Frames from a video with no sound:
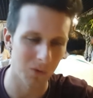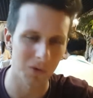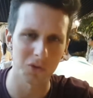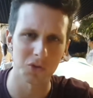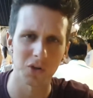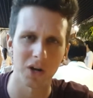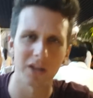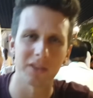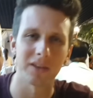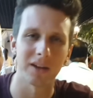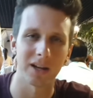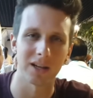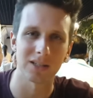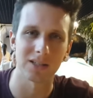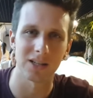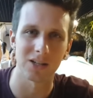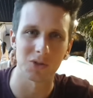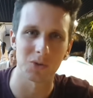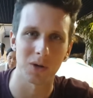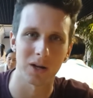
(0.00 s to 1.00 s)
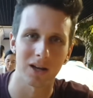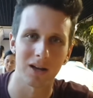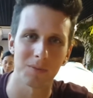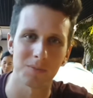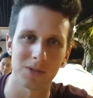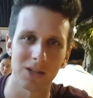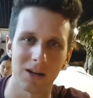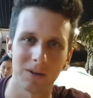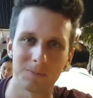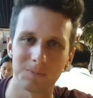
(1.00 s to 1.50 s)
We'll try out the next dish when it
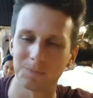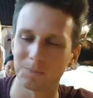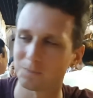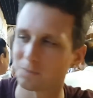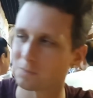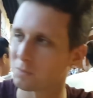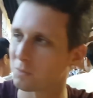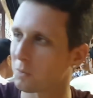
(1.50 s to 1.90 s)
comes out.